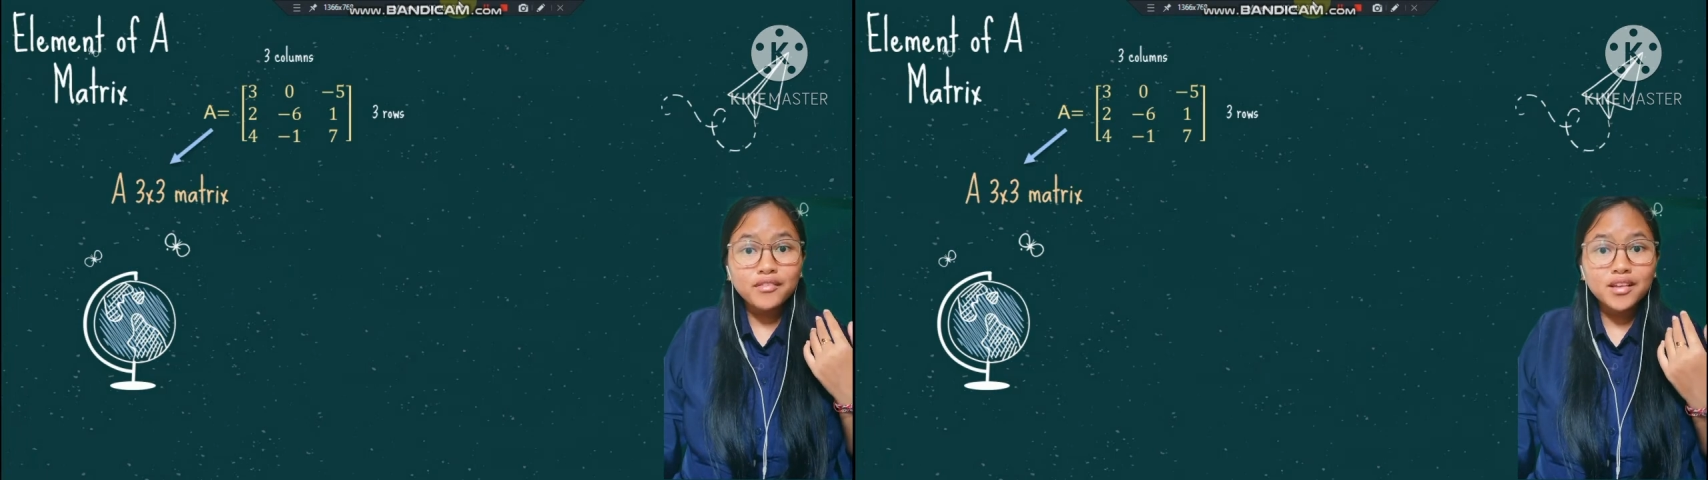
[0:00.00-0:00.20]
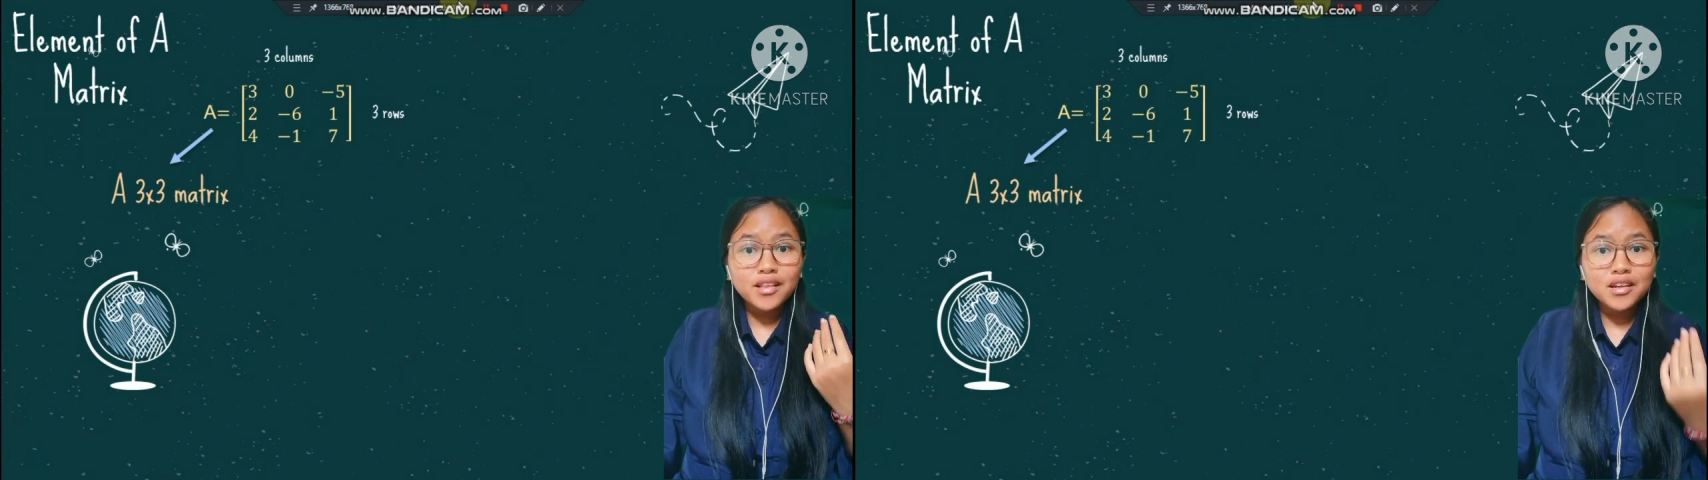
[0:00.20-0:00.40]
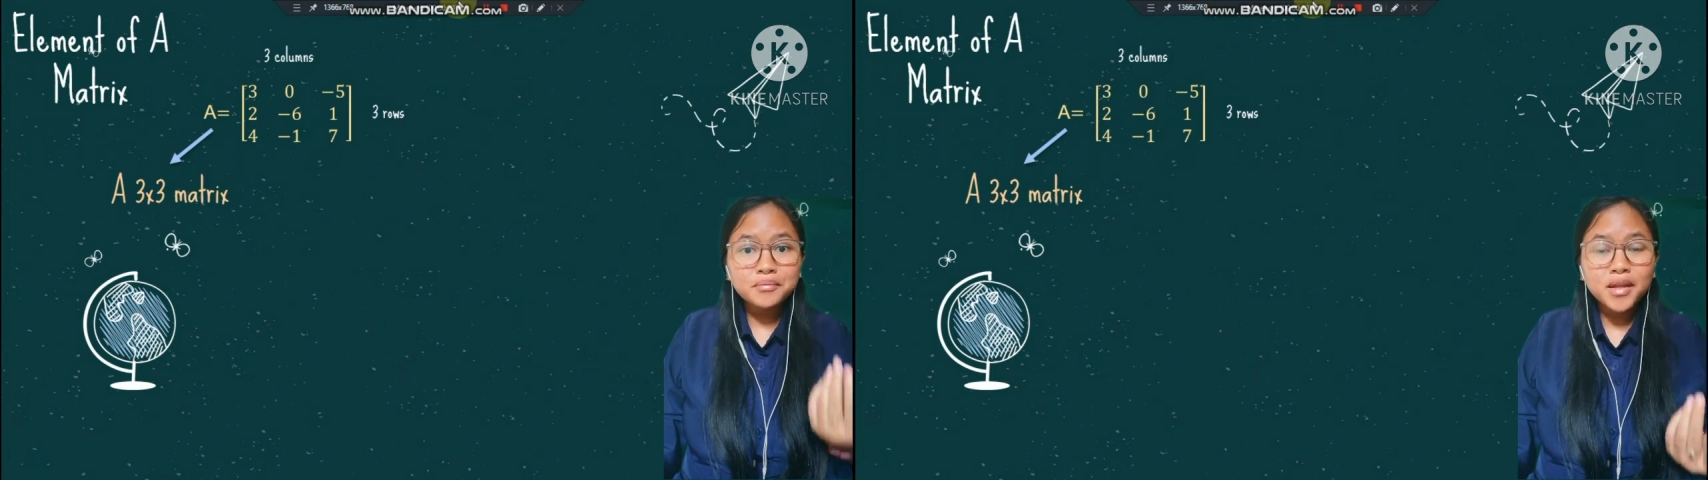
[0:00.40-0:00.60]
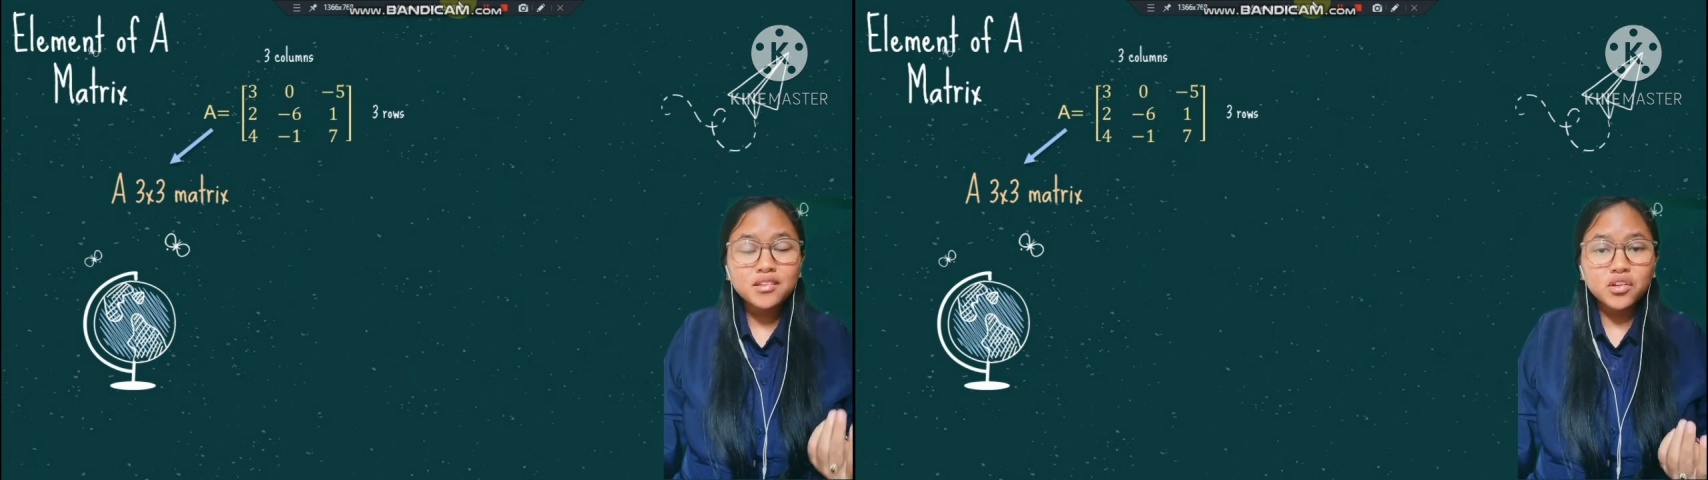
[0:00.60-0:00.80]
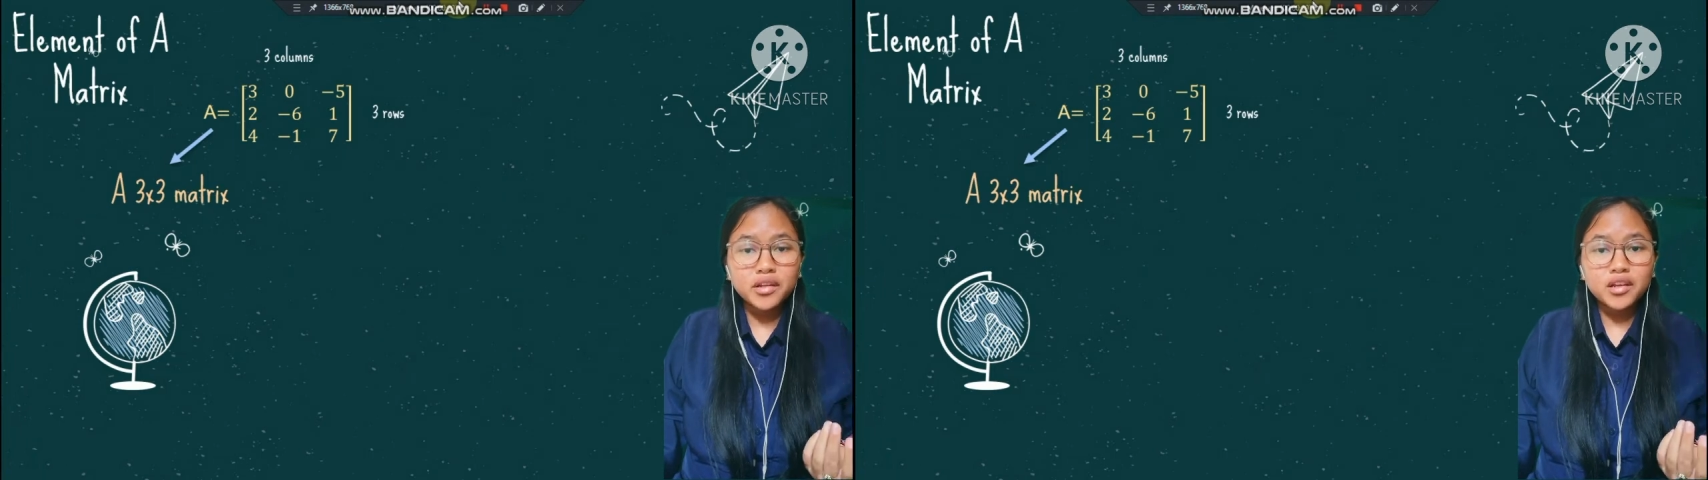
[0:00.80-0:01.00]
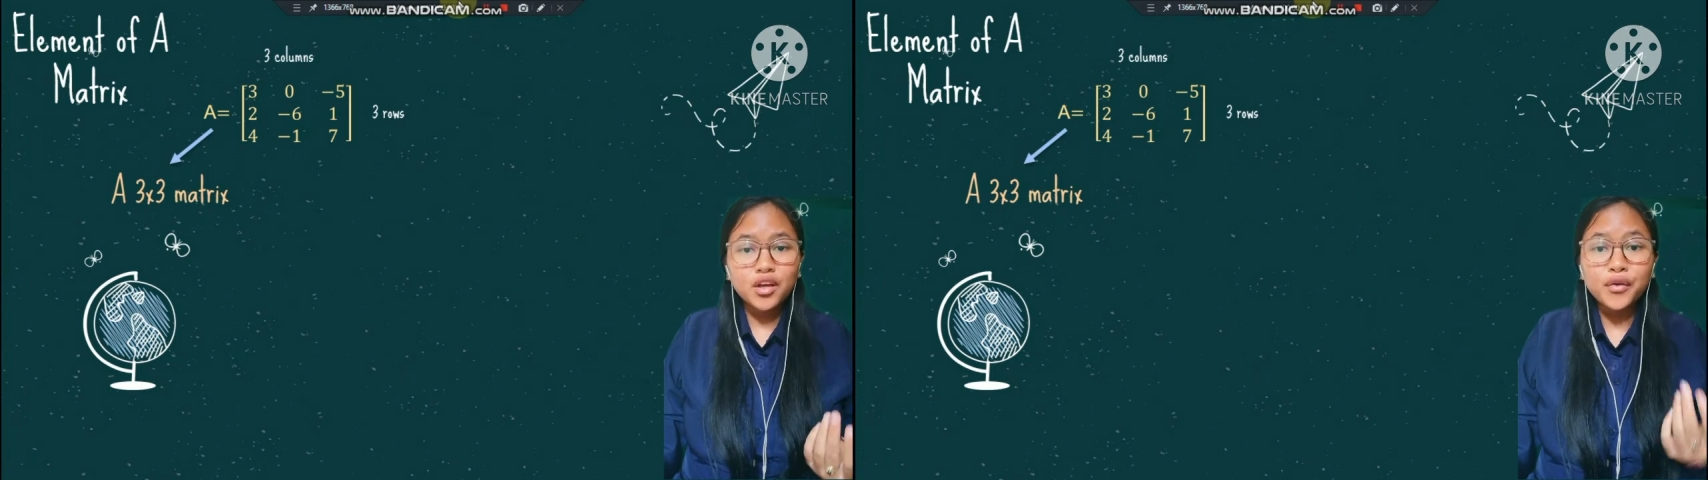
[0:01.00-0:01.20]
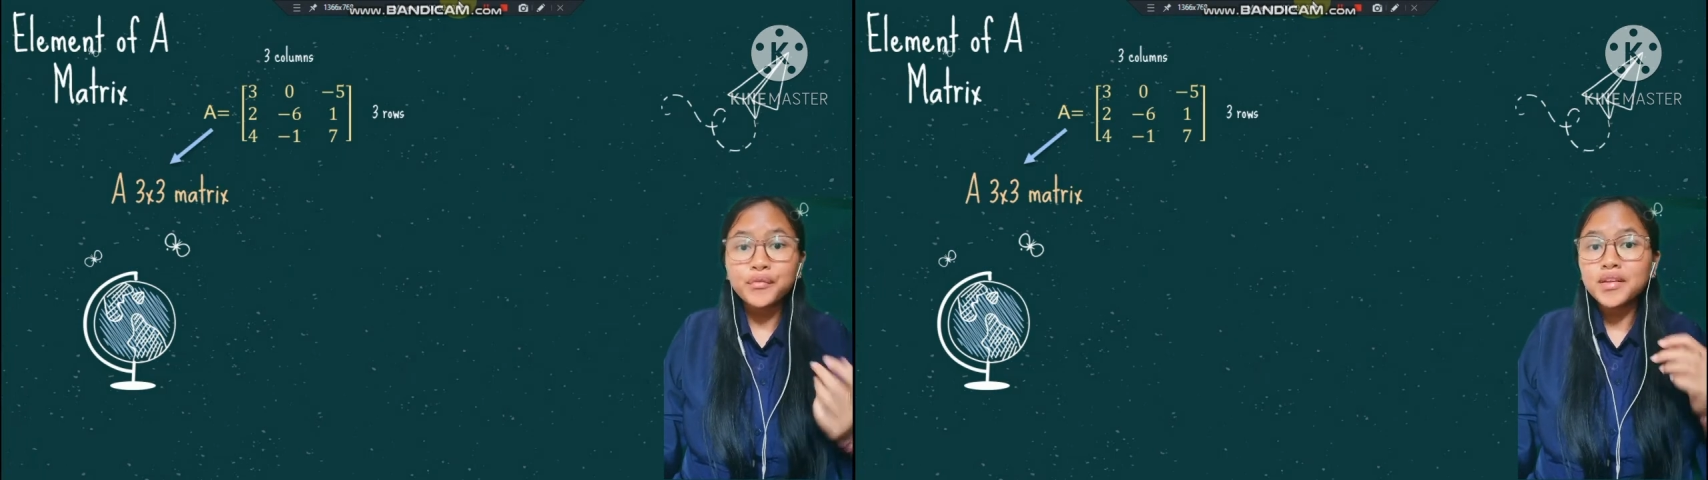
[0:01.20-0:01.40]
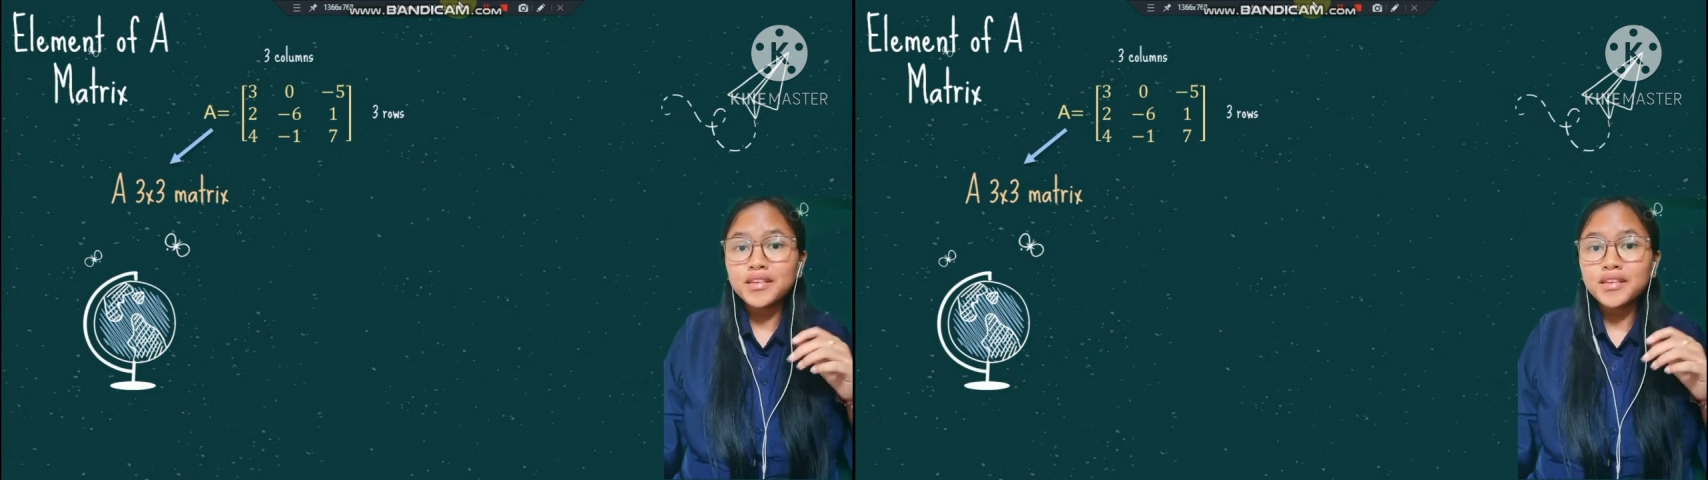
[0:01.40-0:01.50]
we learn matrix, we